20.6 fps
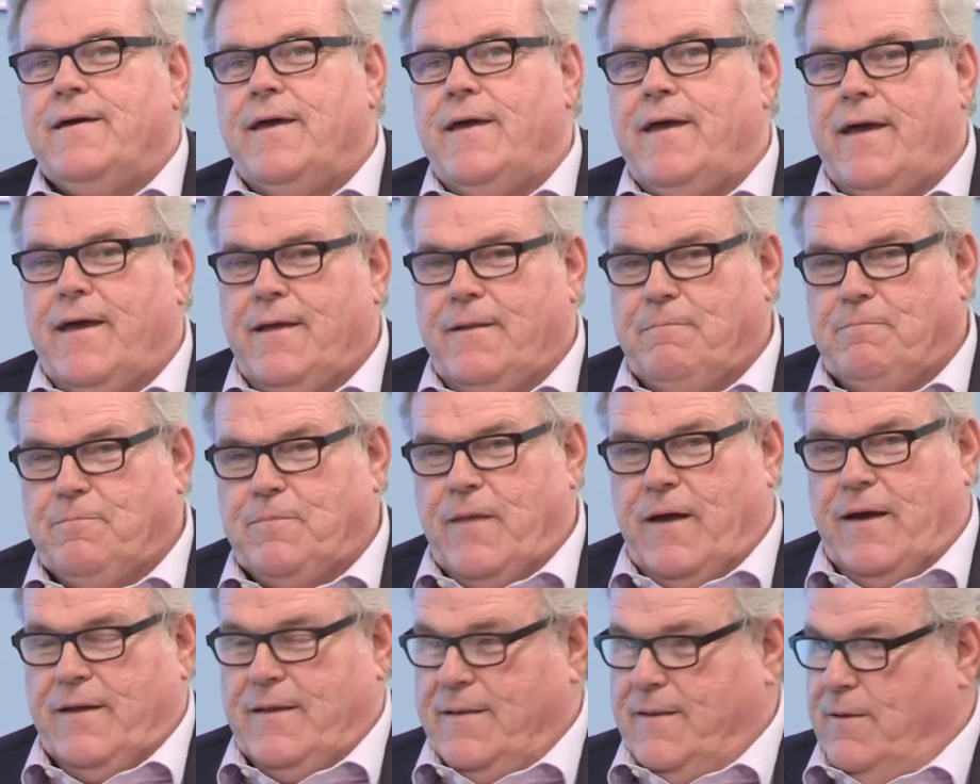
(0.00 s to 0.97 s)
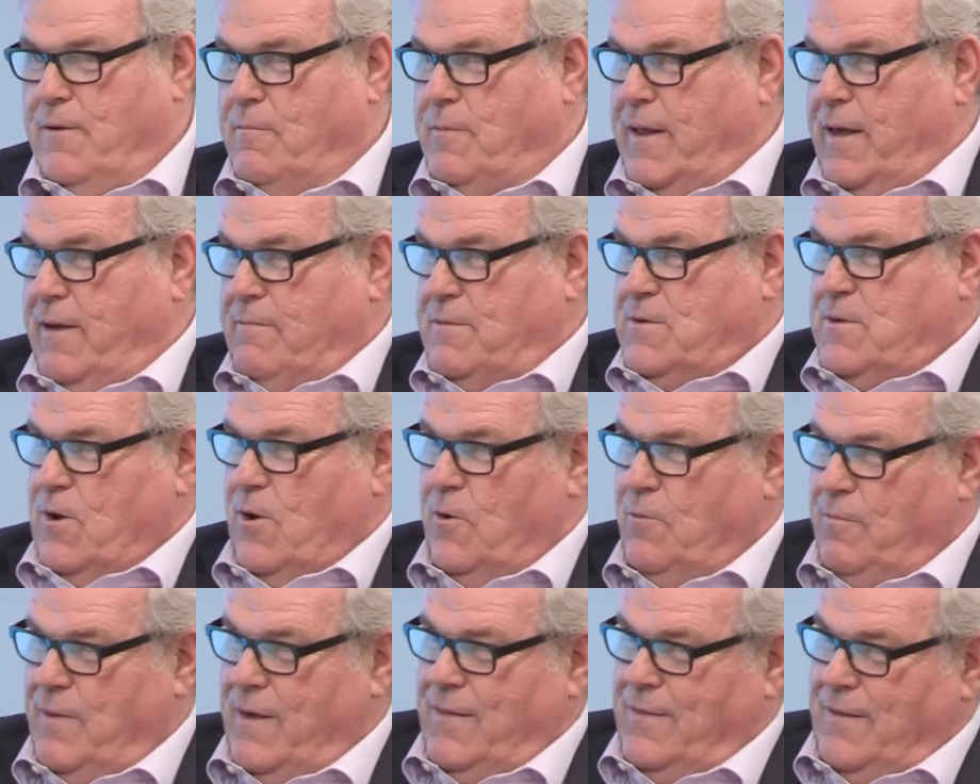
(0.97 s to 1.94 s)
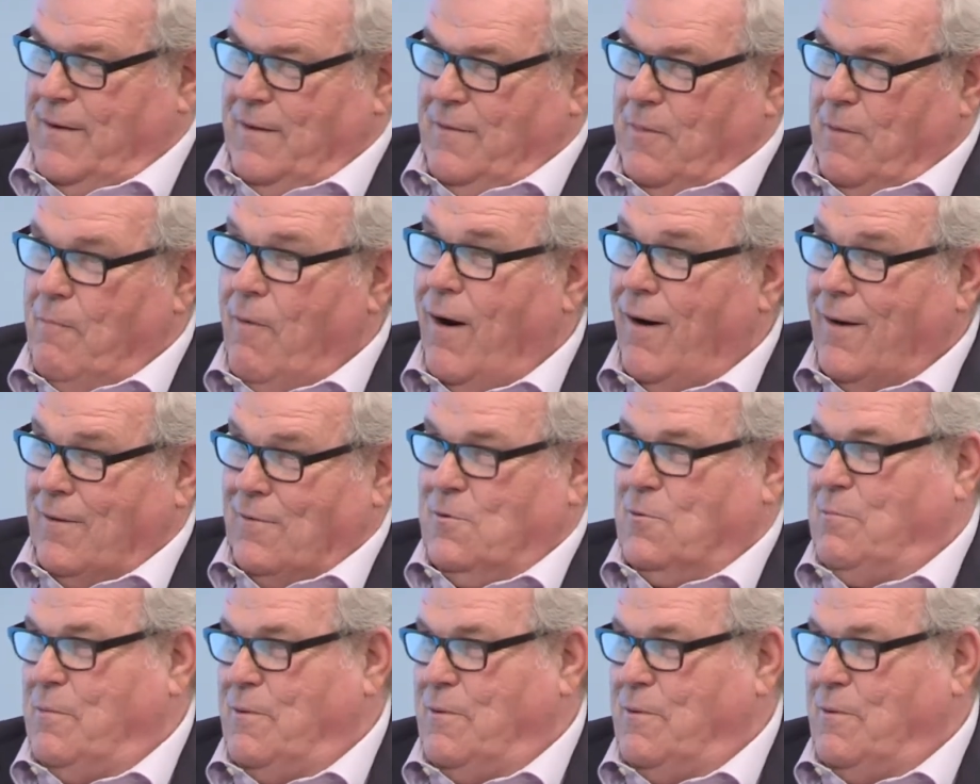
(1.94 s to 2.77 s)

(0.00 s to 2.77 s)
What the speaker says: And nobody ever showed me the models